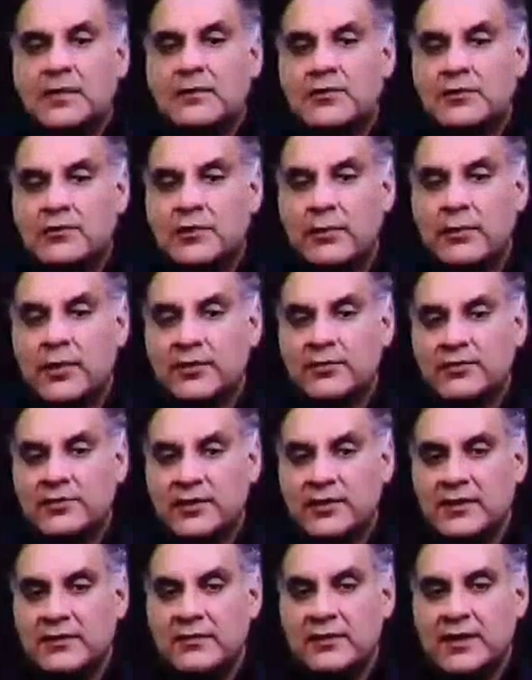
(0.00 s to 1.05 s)
True about
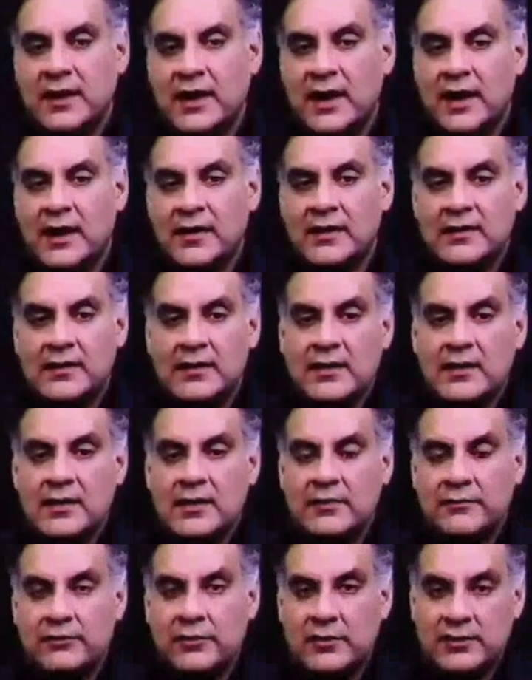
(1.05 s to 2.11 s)
CTVR.
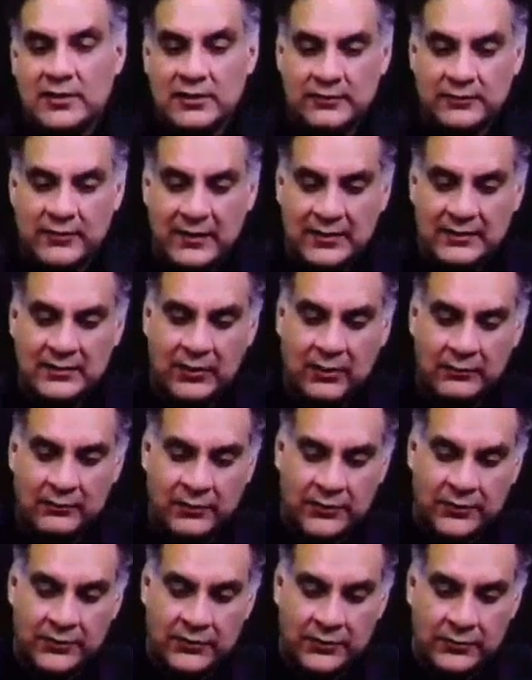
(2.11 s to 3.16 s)
Foot is flexed
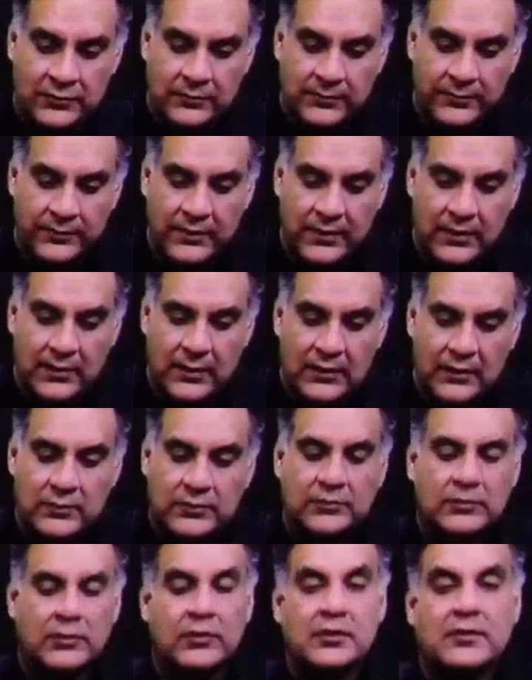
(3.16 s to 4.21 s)
downward, true.
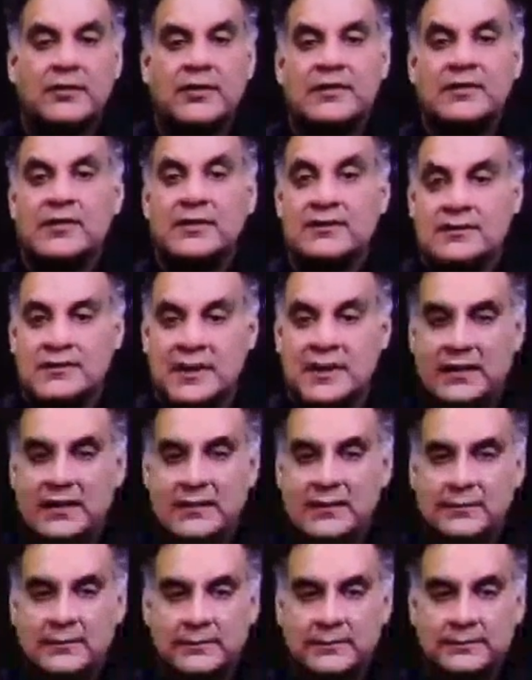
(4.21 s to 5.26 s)
Sole crease is there.
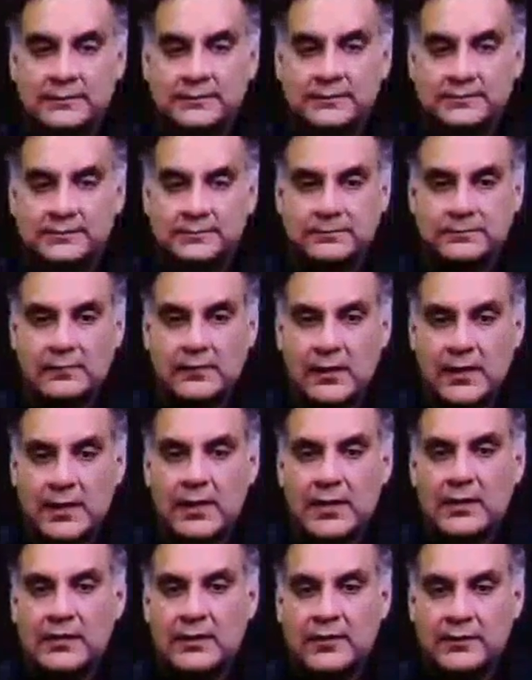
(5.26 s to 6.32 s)

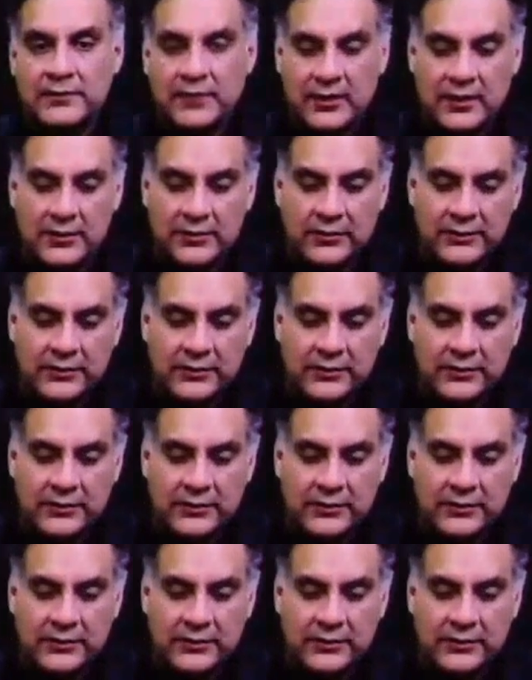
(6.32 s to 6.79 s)
Difficult to